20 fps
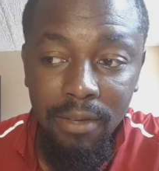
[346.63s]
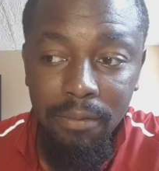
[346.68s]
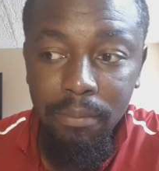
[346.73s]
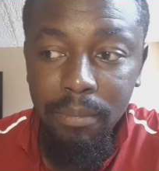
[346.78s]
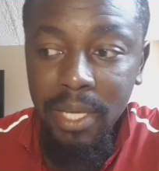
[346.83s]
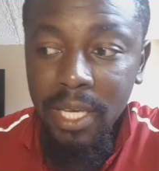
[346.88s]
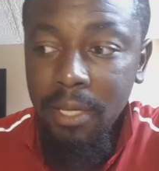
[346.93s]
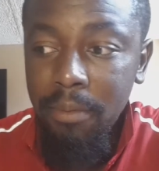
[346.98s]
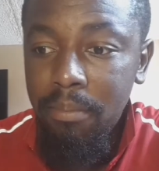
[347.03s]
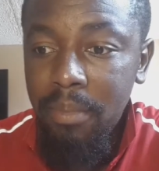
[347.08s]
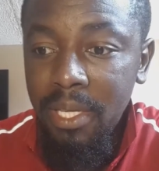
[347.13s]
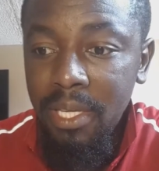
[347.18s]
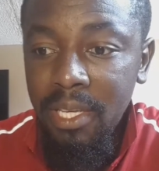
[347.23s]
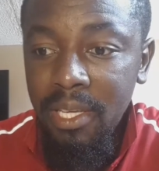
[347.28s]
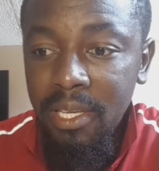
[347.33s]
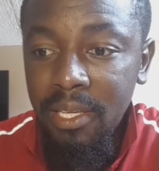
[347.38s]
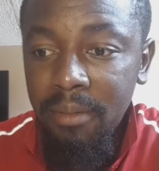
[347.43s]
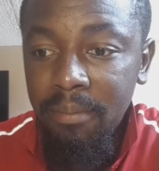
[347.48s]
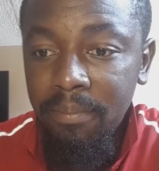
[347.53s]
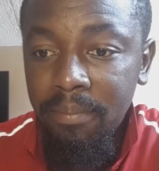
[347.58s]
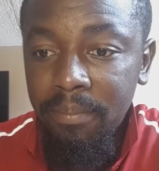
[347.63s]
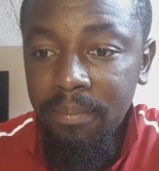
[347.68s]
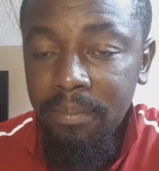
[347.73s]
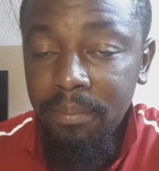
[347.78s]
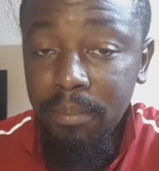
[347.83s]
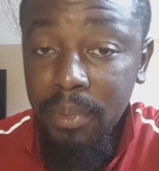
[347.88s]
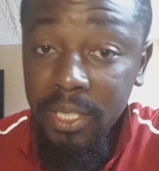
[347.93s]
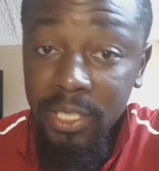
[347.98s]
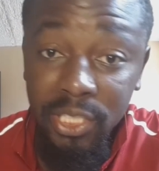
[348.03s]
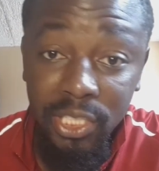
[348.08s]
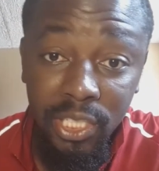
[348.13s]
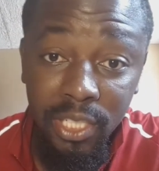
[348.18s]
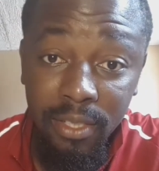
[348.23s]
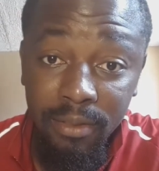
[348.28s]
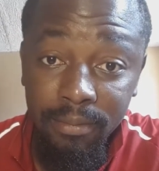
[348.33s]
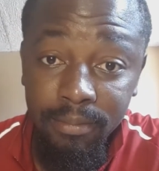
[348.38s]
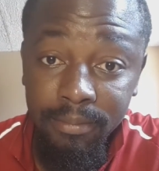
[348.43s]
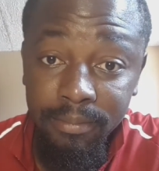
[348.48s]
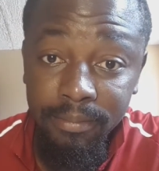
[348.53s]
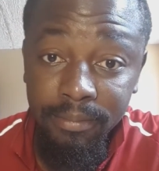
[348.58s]
Maybe
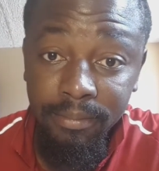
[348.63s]
Persian